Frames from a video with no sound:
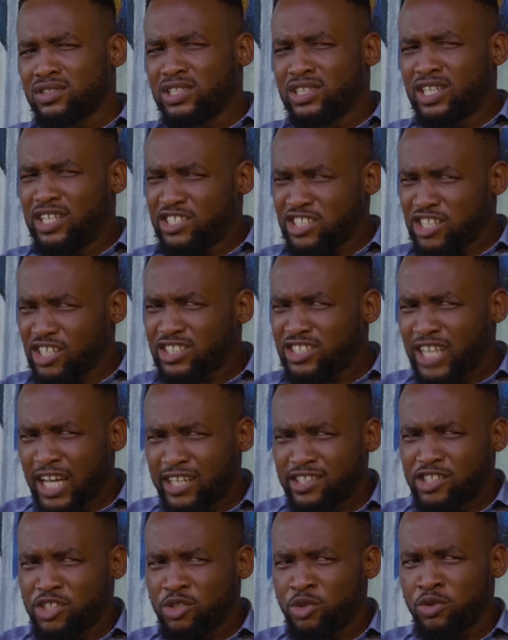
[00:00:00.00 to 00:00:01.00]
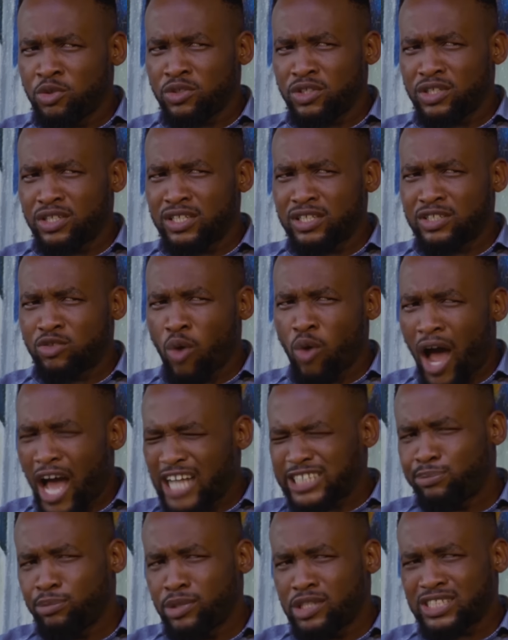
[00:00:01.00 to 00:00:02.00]
Did Lisha send you to
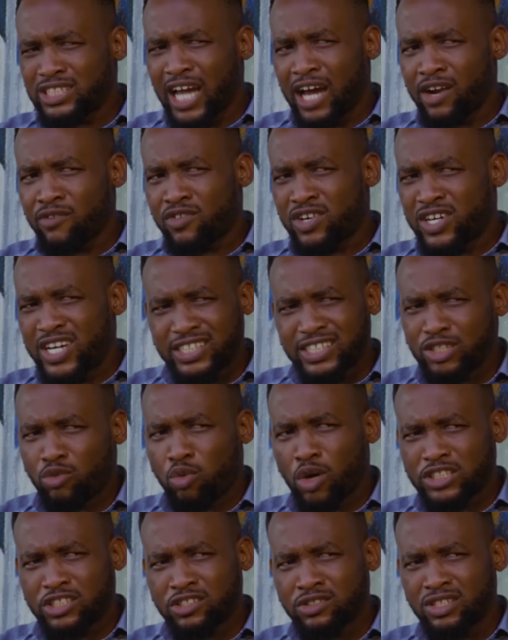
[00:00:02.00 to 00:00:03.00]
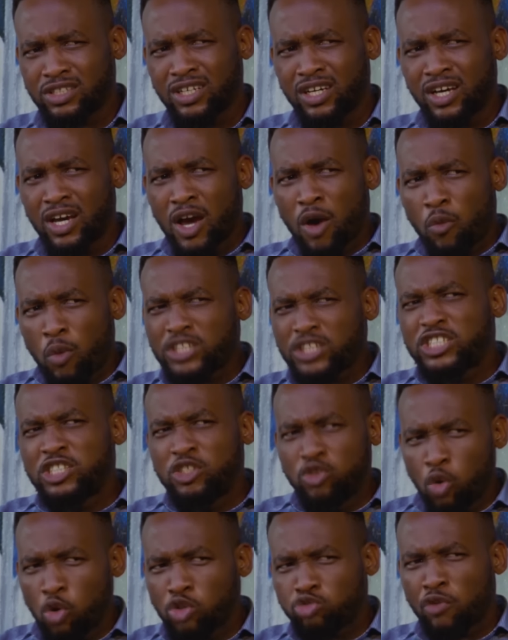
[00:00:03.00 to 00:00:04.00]
ask me this kind of crazy question when she
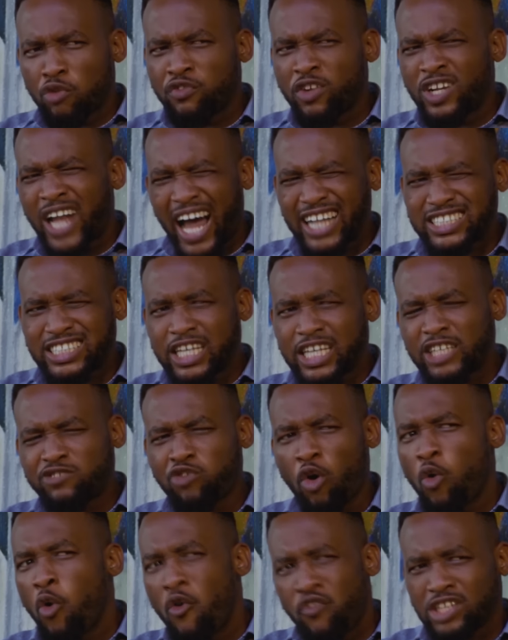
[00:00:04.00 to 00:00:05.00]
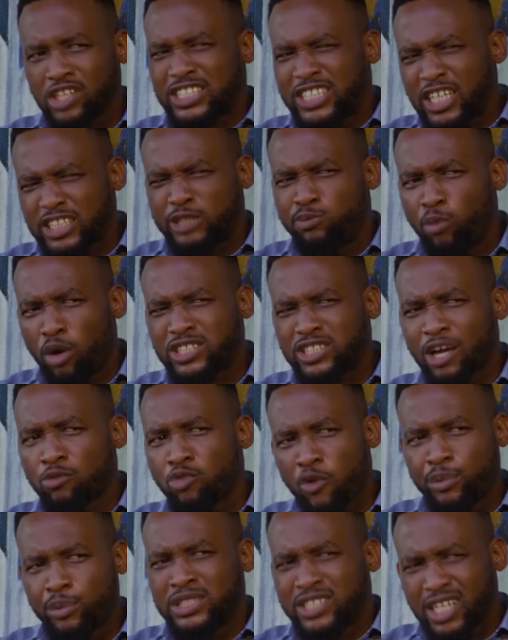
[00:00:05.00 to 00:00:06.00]
knows we've not had sex for over 6 months that
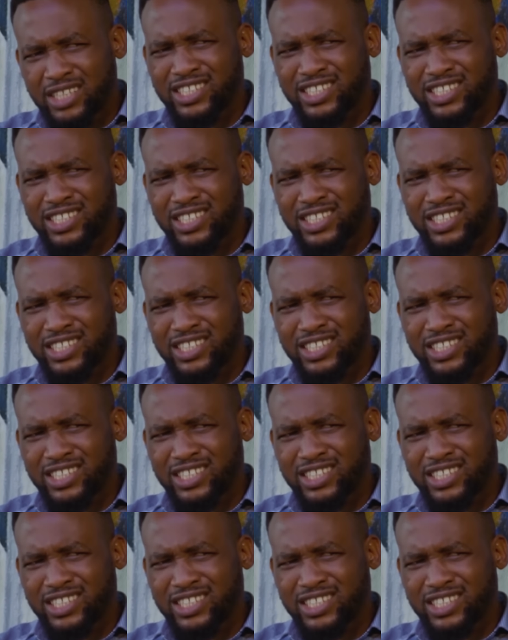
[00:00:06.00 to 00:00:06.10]
we've been